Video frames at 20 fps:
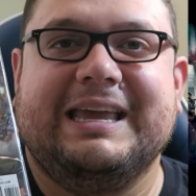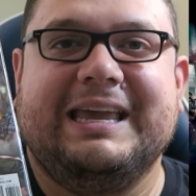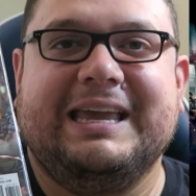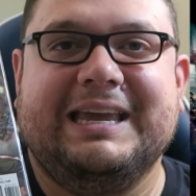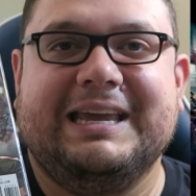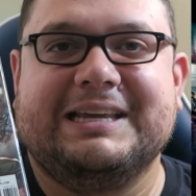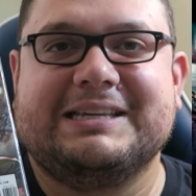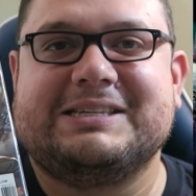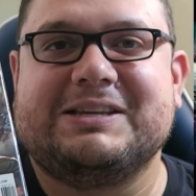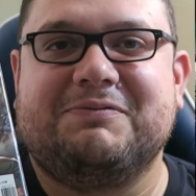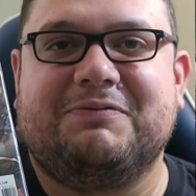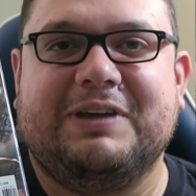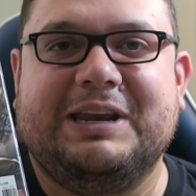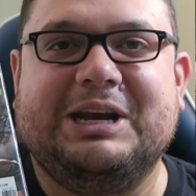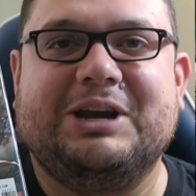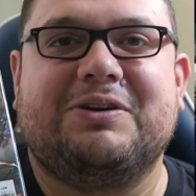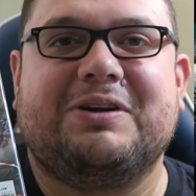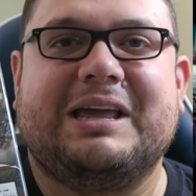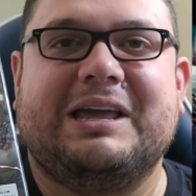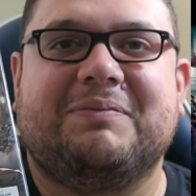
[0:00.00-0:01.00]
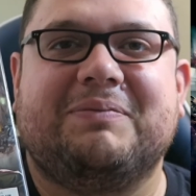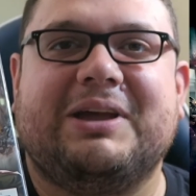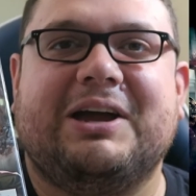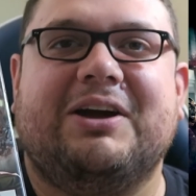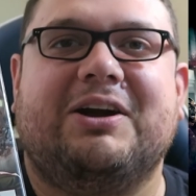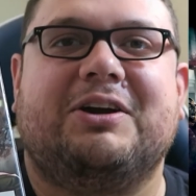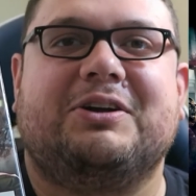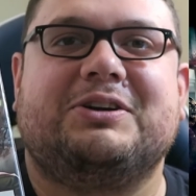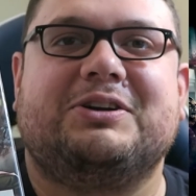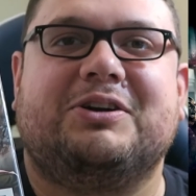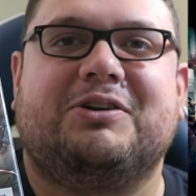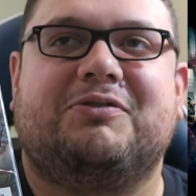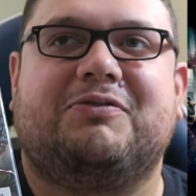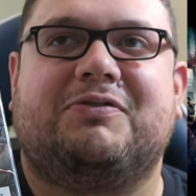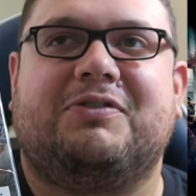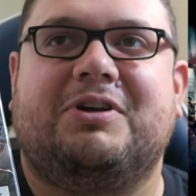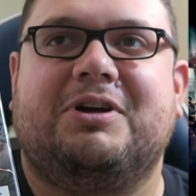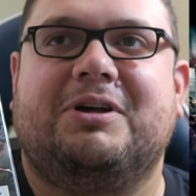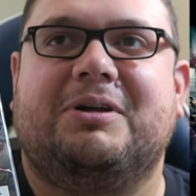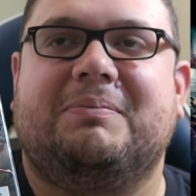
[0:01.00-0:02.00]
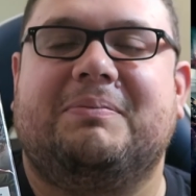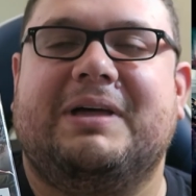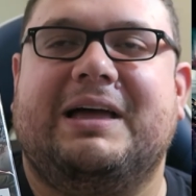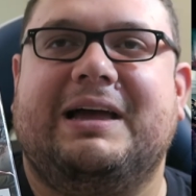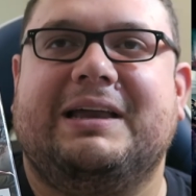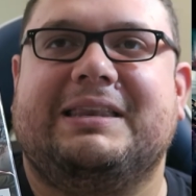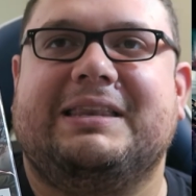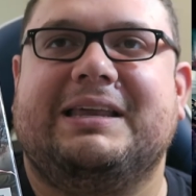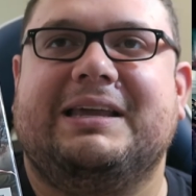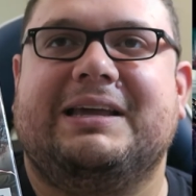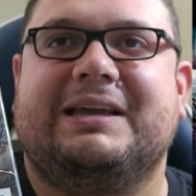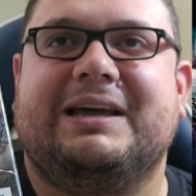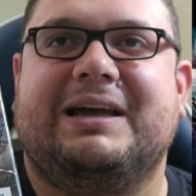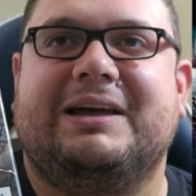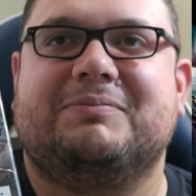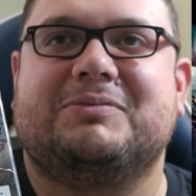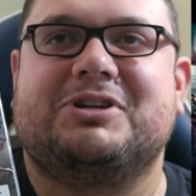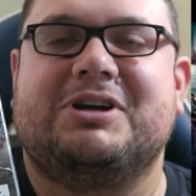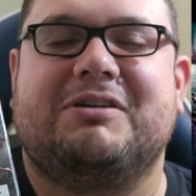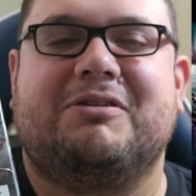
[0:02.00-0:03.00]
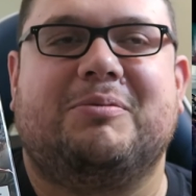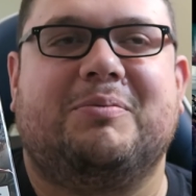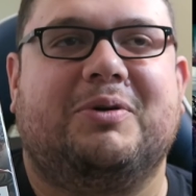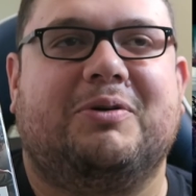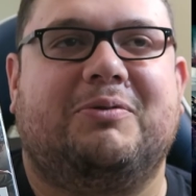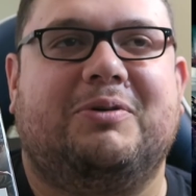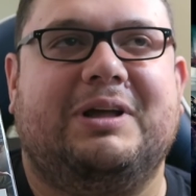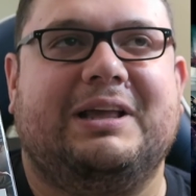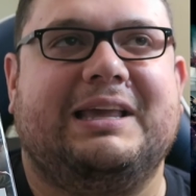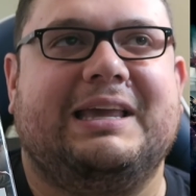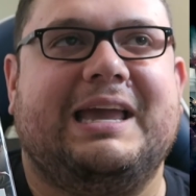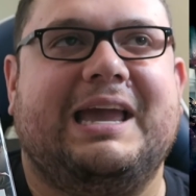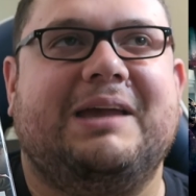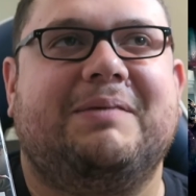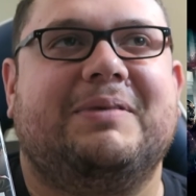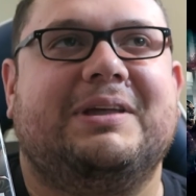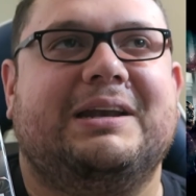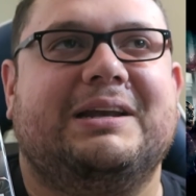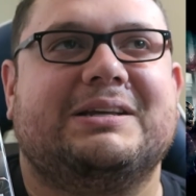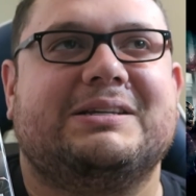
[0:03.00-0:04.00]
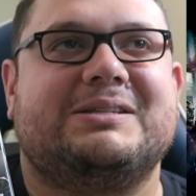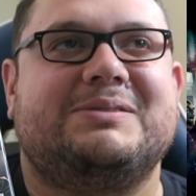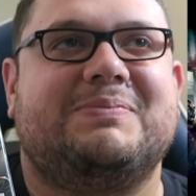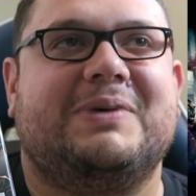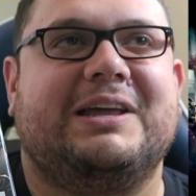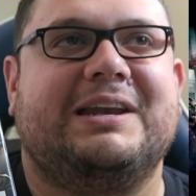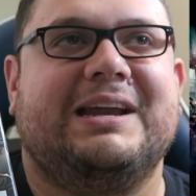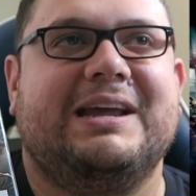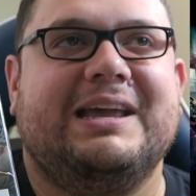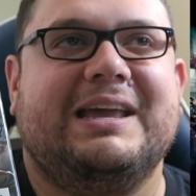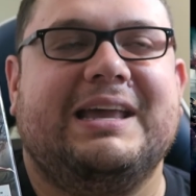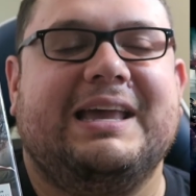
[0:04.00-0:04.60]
he is a video game character from, I think, I'm trying to remember what game it is, but